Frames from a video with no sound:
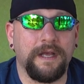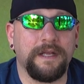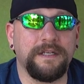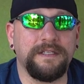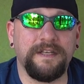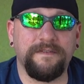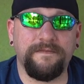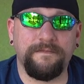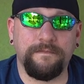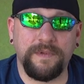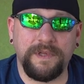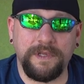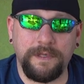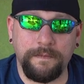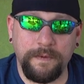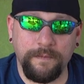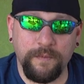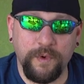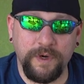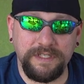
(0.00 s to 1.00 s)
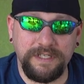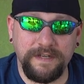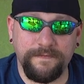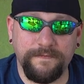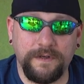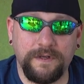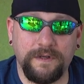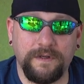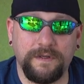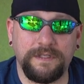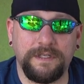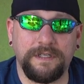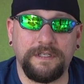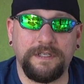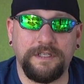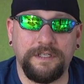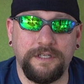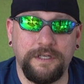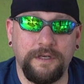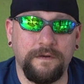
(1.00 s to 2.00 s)
a little bit more difficult
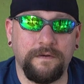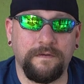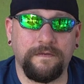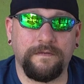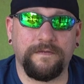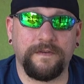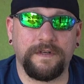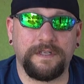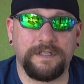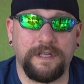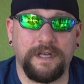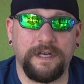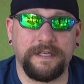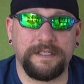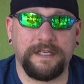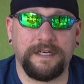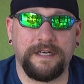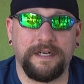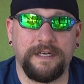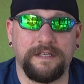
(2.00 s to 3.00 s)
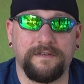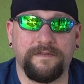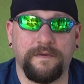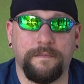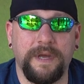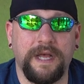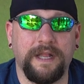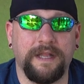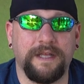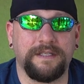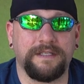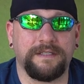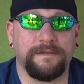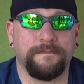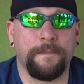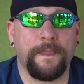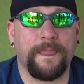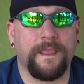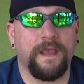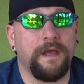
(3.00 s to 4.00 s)
to tune for slugs than it is for pellets.
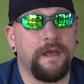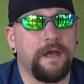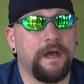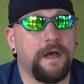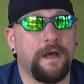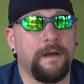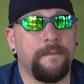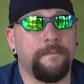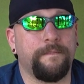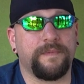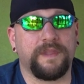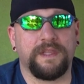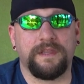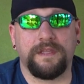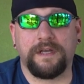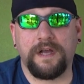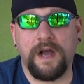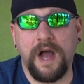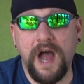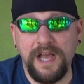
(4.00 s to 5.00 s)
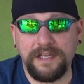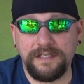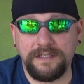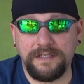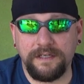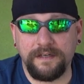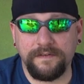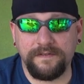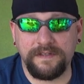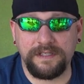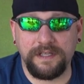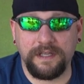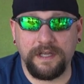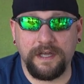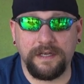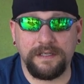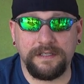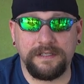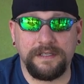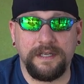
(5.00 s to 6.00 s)
The cost of
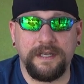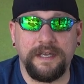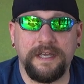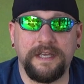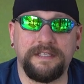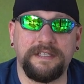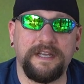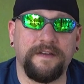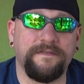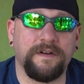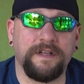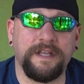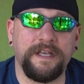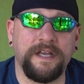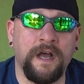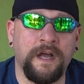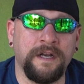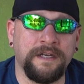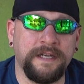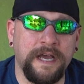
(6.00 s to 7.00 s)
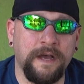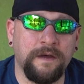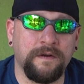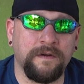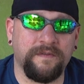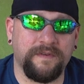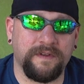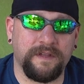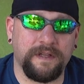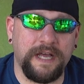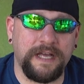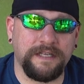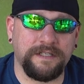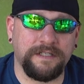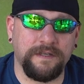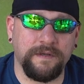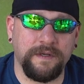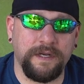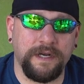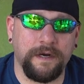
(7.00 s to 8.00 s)
slugs has definitely gone down over the last
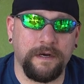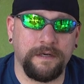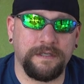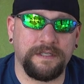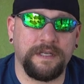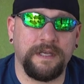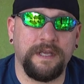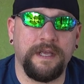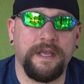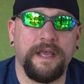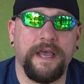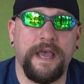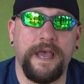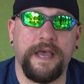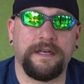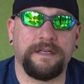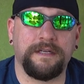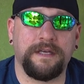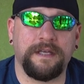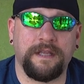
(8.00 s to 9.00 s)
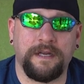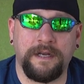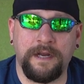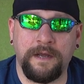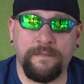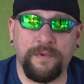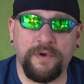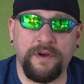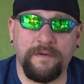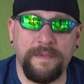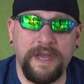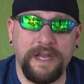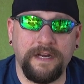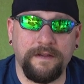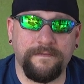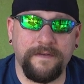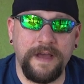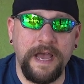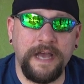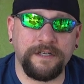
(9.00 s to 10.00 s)
2 years, and the number of
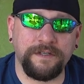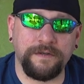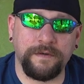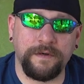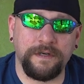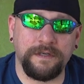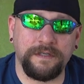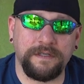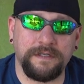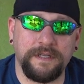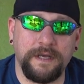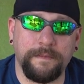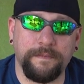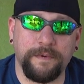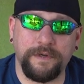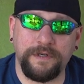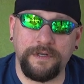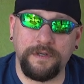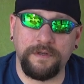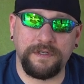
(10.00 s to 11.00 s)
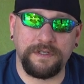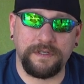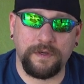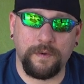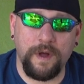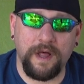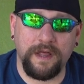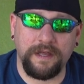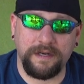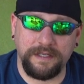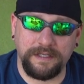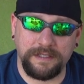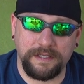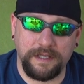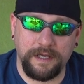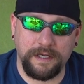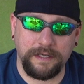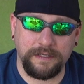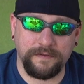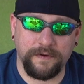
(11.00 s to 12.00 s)
manufacturers that produce quality
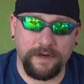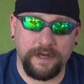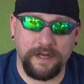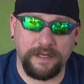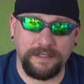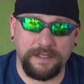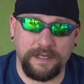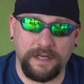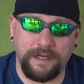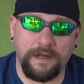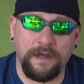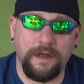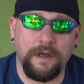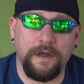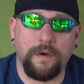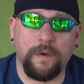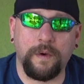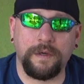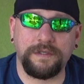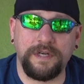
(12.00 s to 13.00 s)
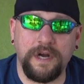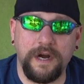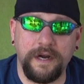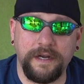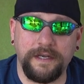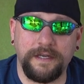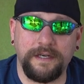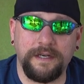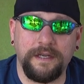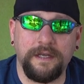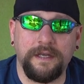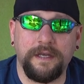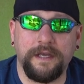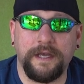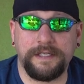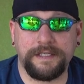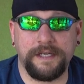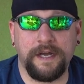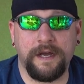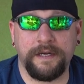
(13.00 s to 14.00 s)
slugs for hunting or target
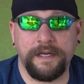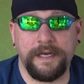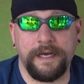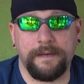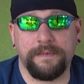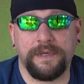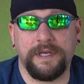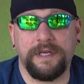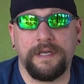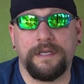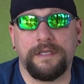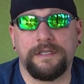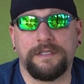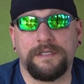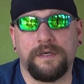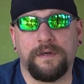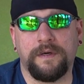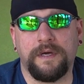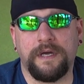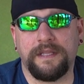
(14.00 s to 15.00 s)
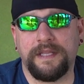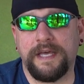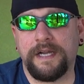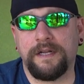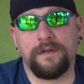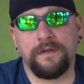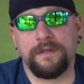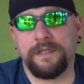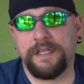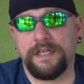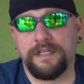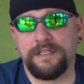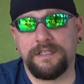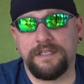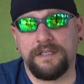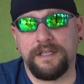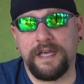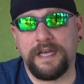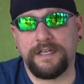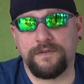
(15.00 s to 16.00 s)
has gone up. So that'll only
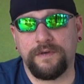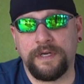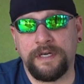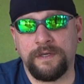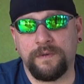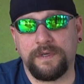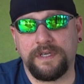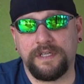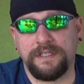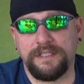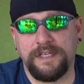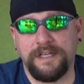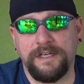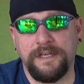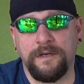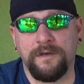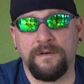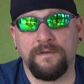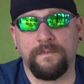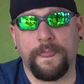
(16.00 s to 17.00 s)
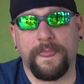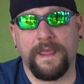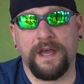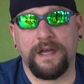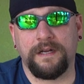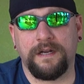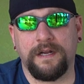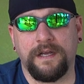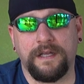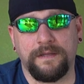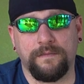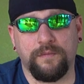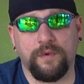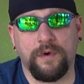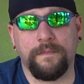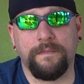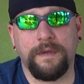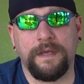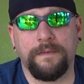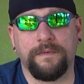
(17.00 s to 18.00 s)
continue. That trend will continue, and the
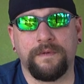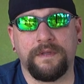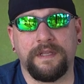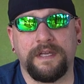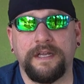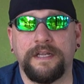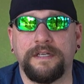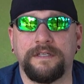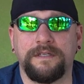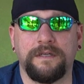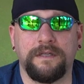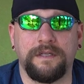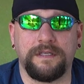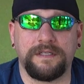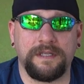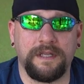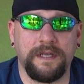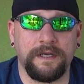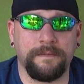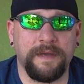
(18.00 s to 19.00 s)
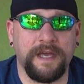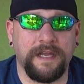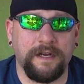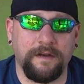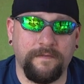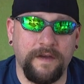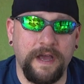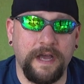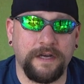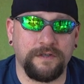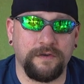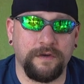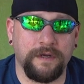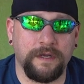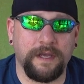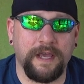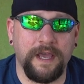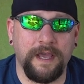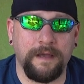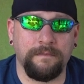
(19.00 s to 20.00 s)
more people that enter the slug
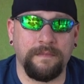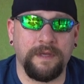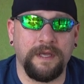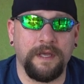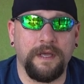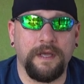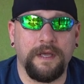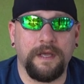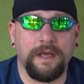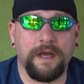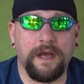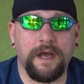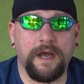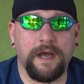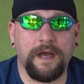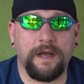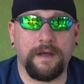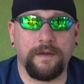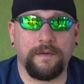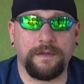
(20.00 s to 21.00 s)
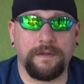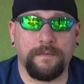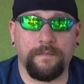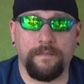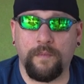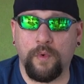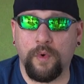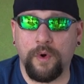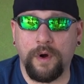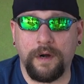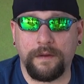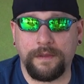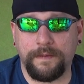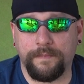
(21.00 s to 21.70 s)
manufacturing game, the more the